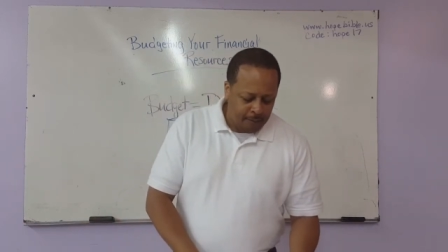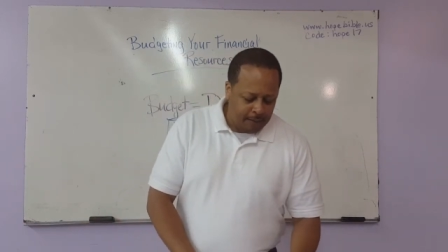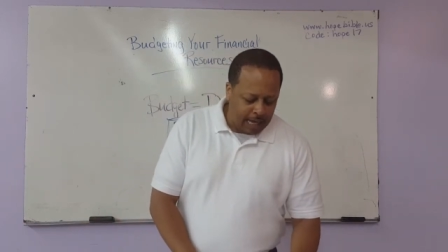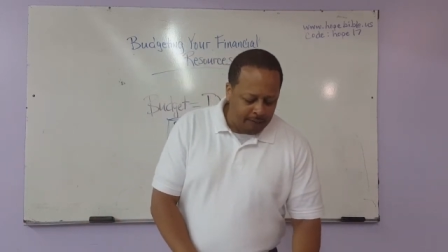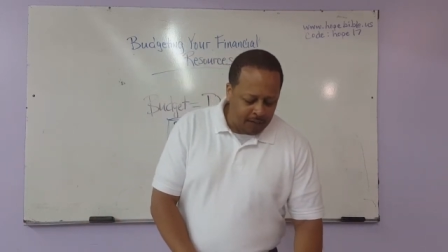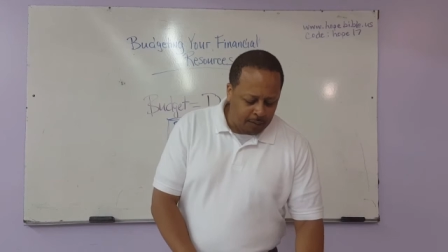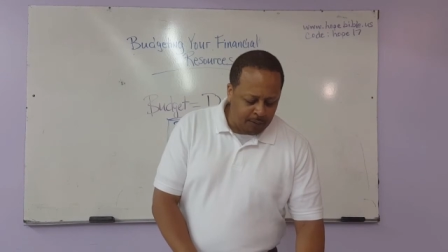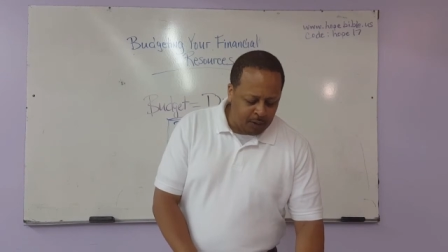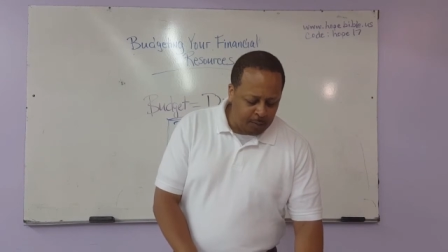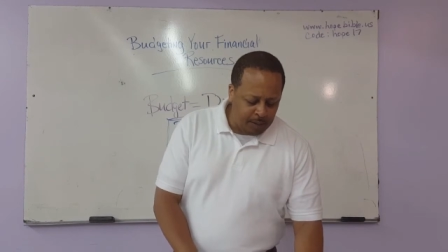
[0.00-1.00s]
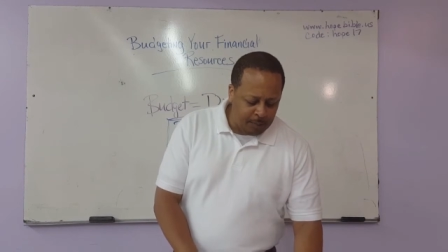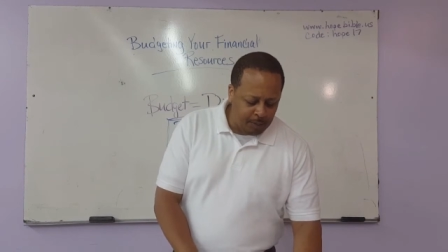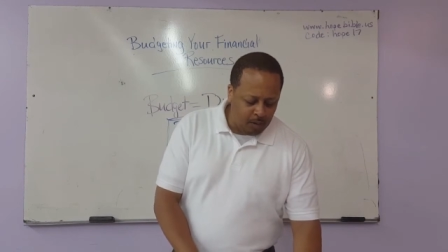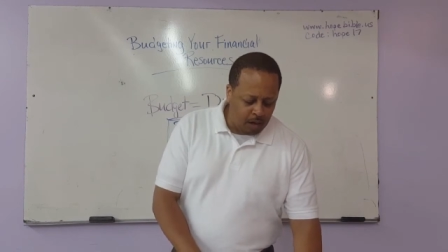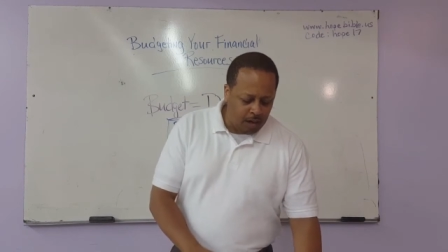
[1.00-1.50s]
They got very few
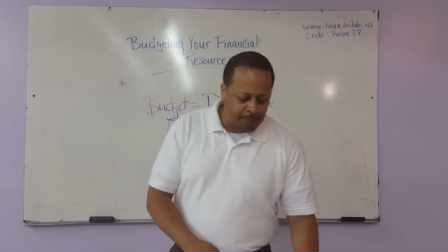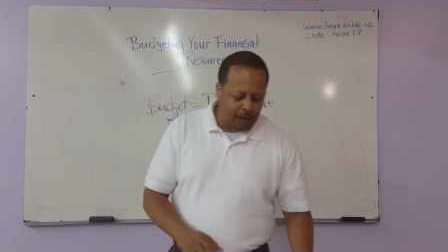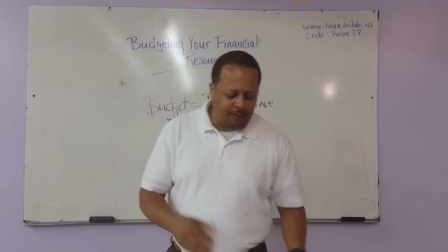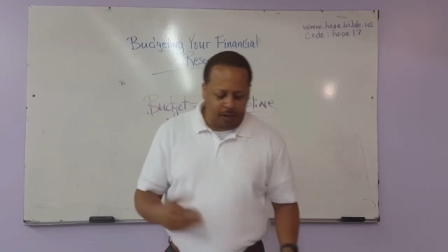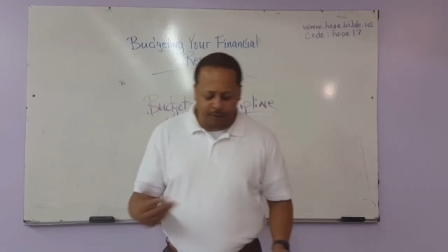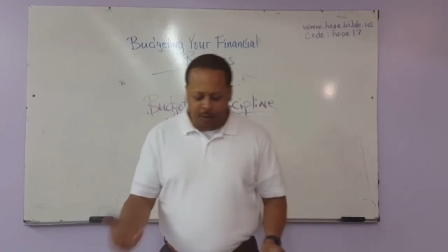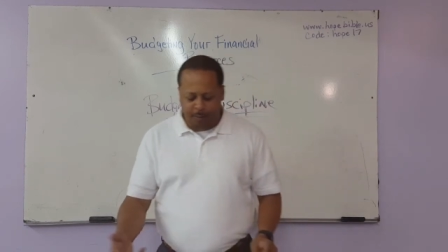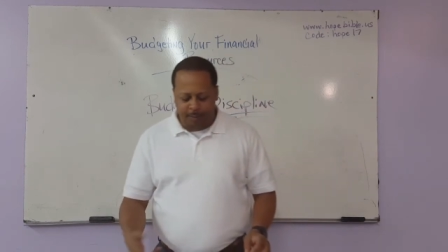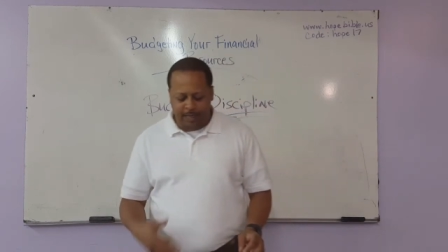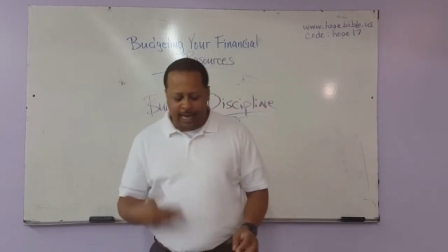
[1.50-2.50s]
people, uh, not very few people,